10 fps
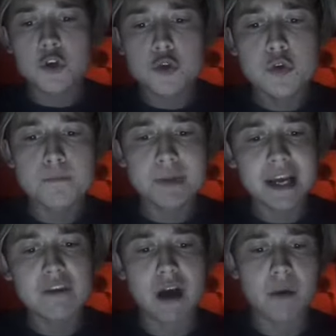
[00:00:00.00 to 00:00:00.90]
You can
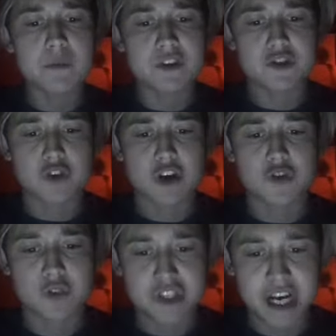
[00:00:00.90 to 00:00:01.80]
play around with the
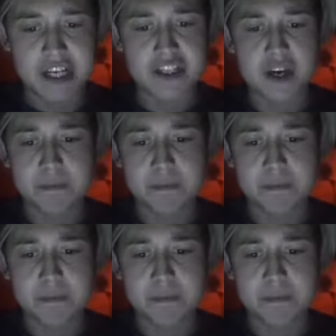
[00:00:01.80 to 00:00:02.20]
structure and change it a